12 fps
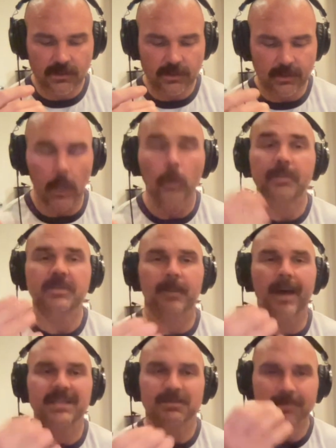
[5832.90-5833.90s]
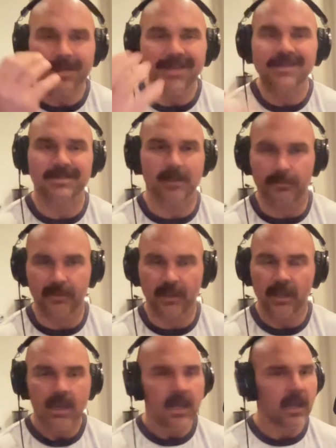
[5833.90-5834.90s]
hope spots mean
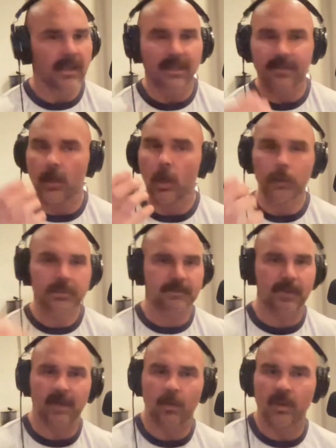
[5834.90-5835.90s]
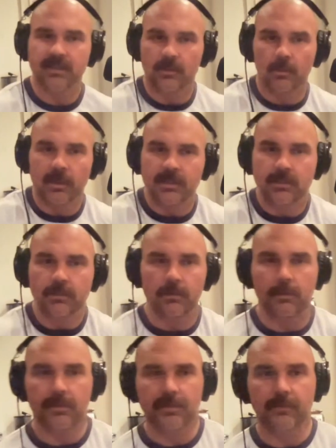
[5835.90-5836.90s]
something. Again, the hope spot wasn't 1,
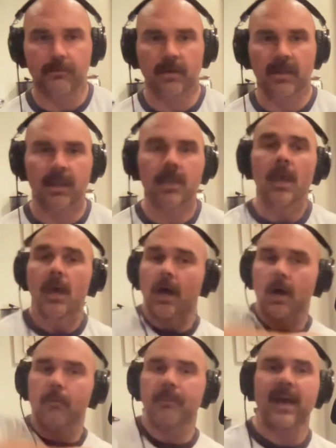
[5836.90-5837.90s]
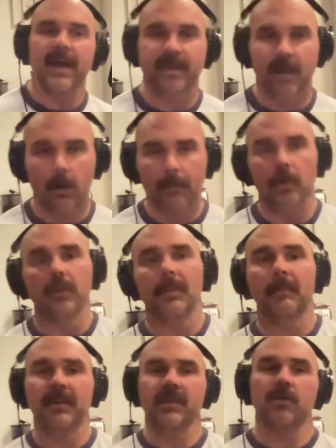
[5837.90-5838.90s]
2, 3. Oh, back elbow. Let
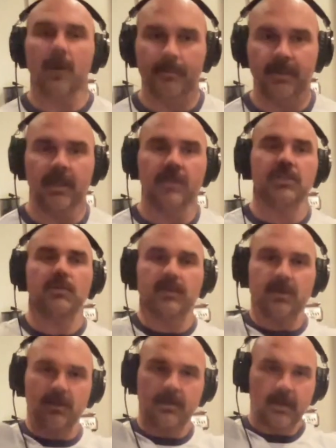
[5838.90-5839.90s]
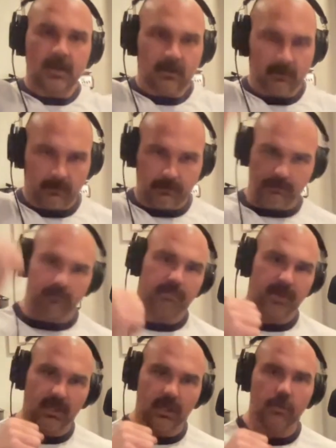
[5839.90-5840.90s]
me pick you up and hit you with a
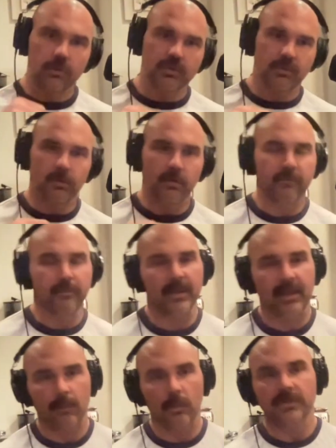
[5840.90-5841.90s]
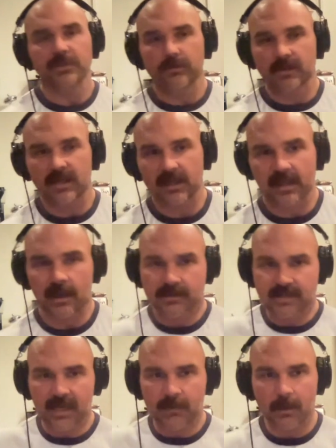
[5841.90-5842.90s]
big, huge move. Bam, 1, 2, kick
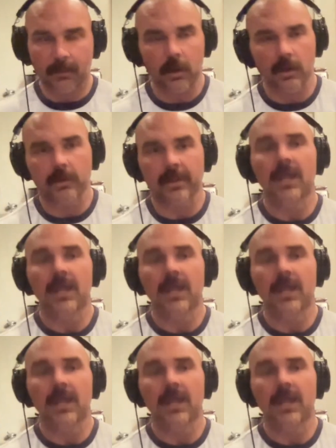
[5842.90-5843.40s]
out, tag my partner in.